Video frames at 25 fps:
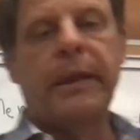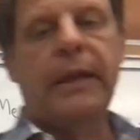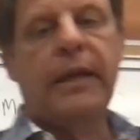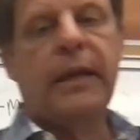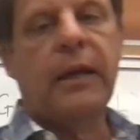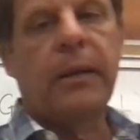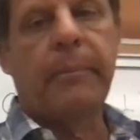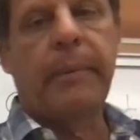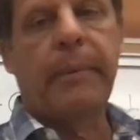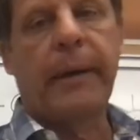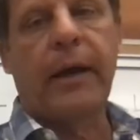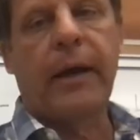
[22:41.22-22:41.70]

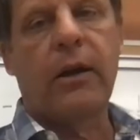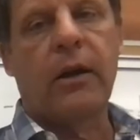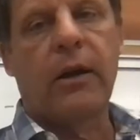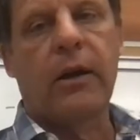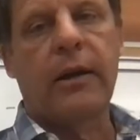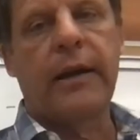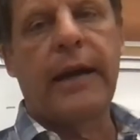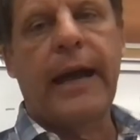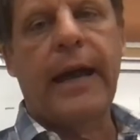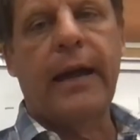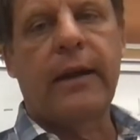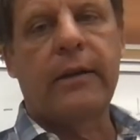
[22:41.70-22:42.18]
about
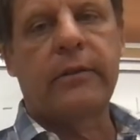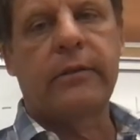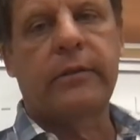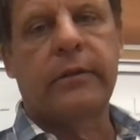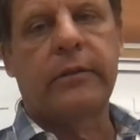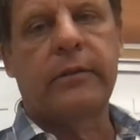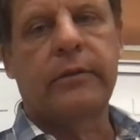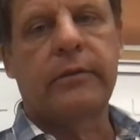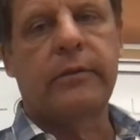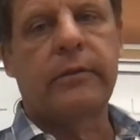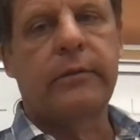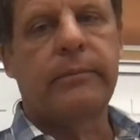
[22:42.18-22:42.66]
our
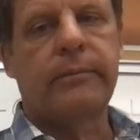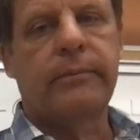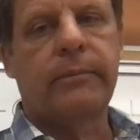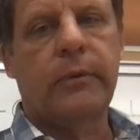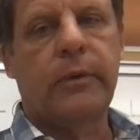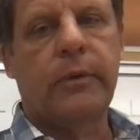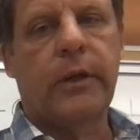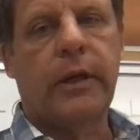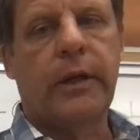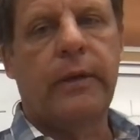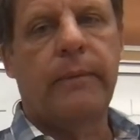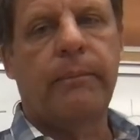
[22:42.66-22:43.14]
axis,
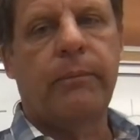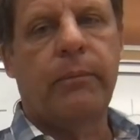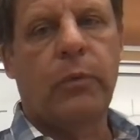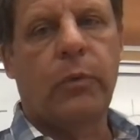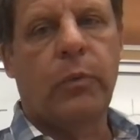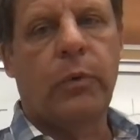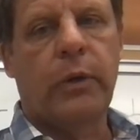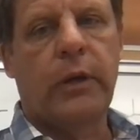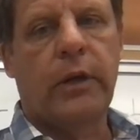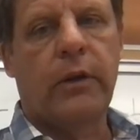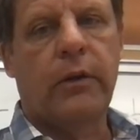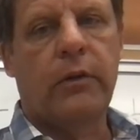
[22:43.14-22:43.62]
right?
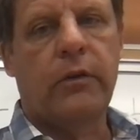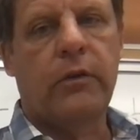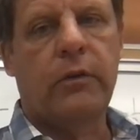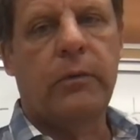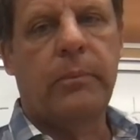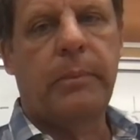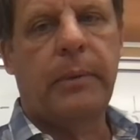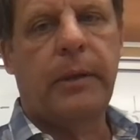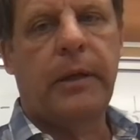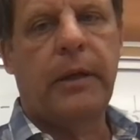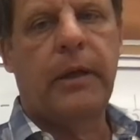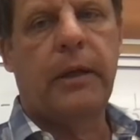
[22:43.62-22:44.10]
We are
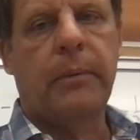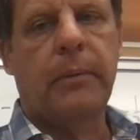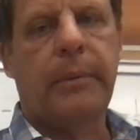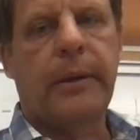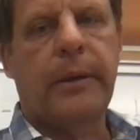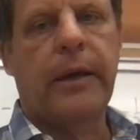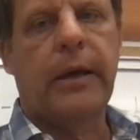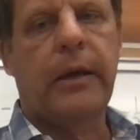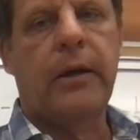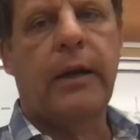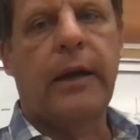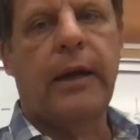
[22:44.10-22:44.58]
spinning
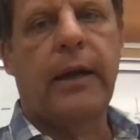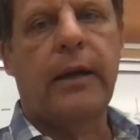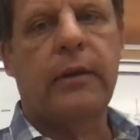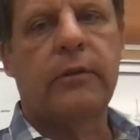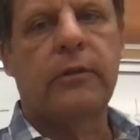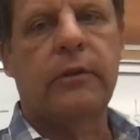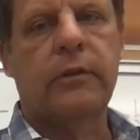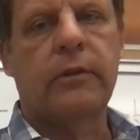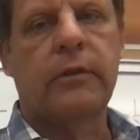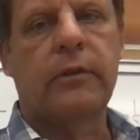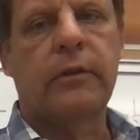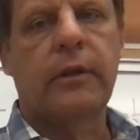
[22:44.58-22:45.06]
about our
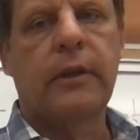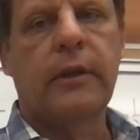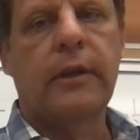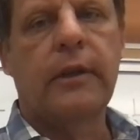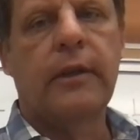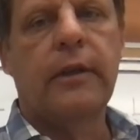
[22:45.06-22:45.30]
axis.